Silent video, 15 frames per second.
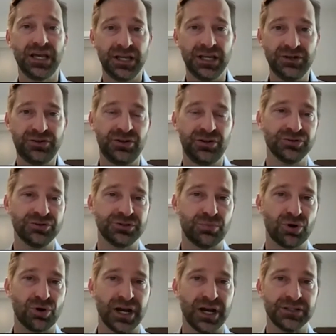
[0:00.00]
into those
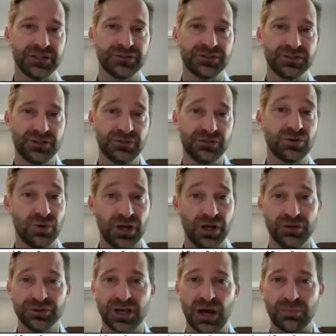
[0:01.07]
brands to run
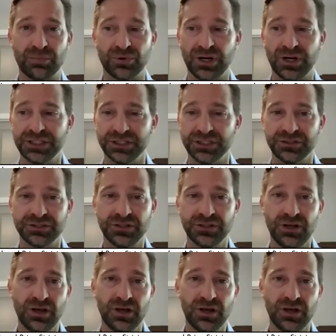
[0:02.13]
those operations.